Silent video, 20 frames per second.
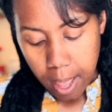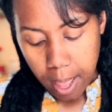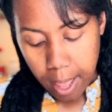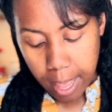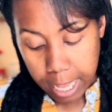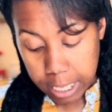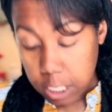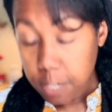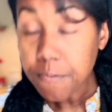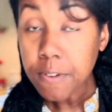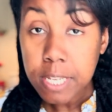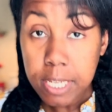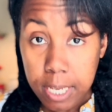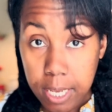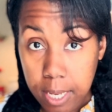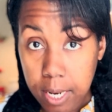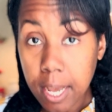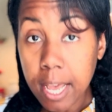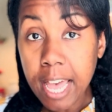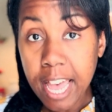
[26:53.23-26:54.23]

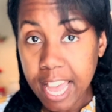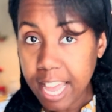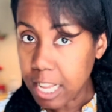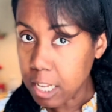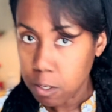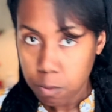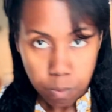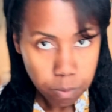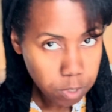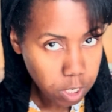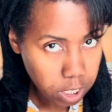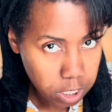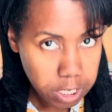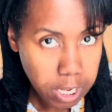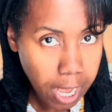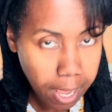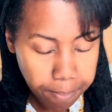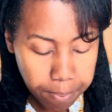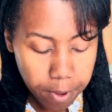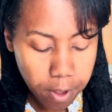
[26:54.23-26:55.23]
asafoetida, and a
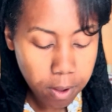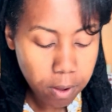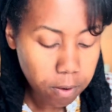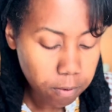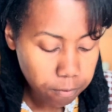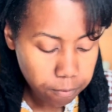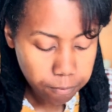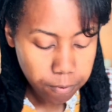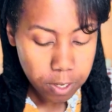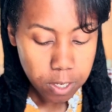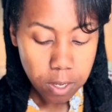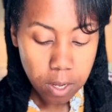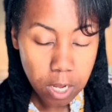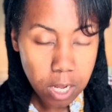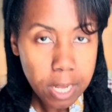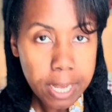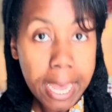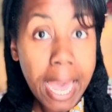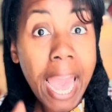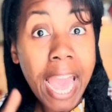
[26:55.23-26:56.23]
type of
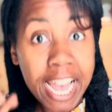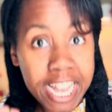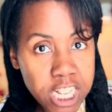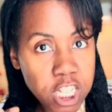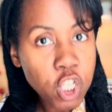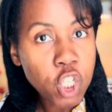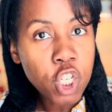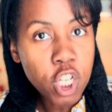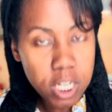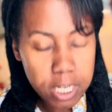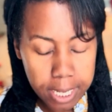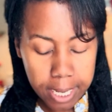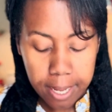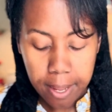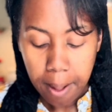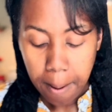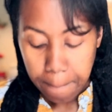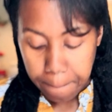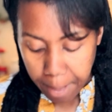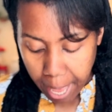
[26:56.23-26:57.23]
a
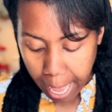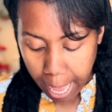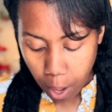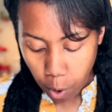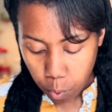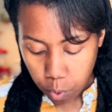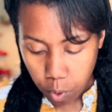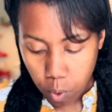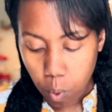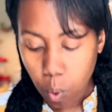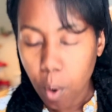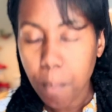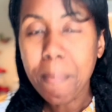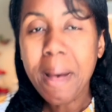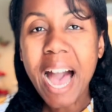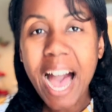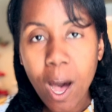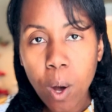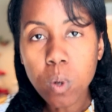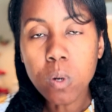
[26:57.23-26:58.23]
chili powder or
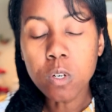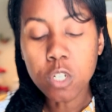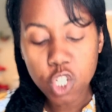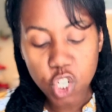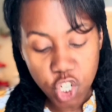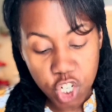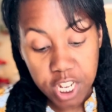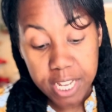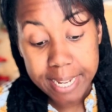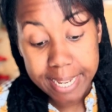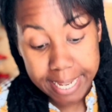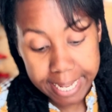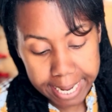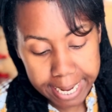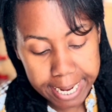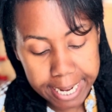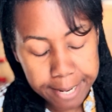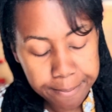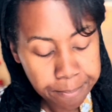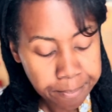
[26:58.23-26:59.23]
powdered
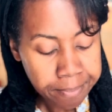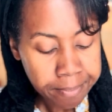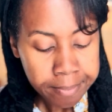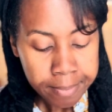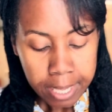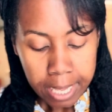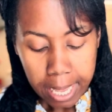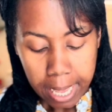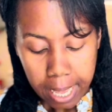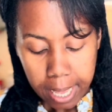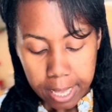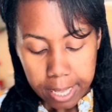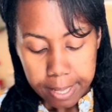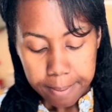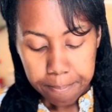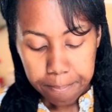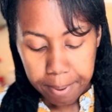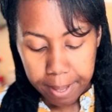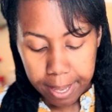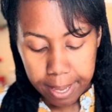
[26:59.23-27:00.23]
chili.
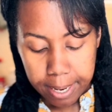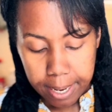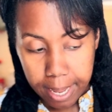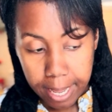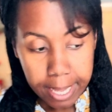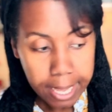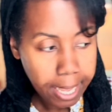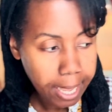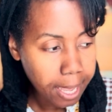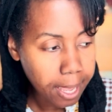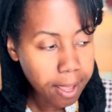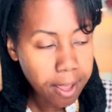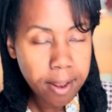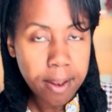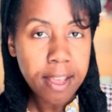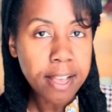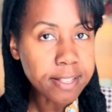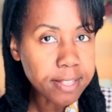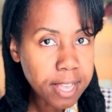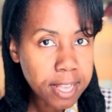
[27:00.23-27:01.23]
But
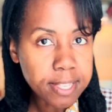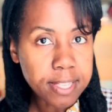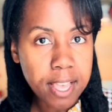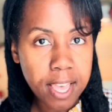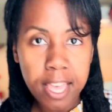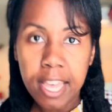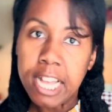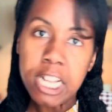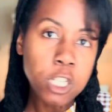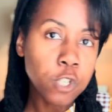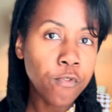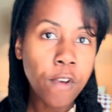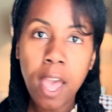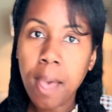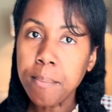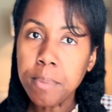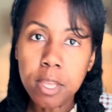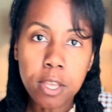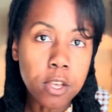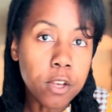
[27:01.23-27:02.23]
again, as I say, each
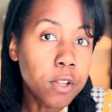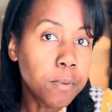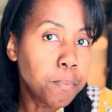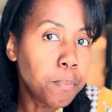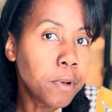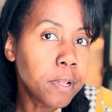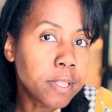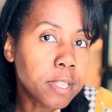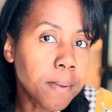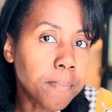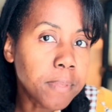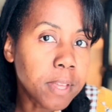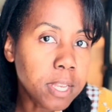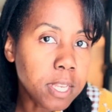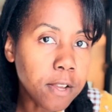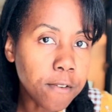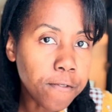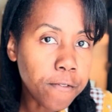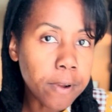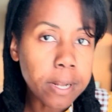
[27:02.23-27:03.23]
family could put something
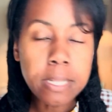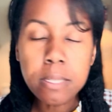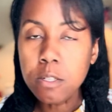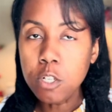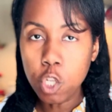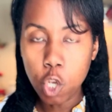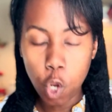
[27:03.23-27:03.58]
different. You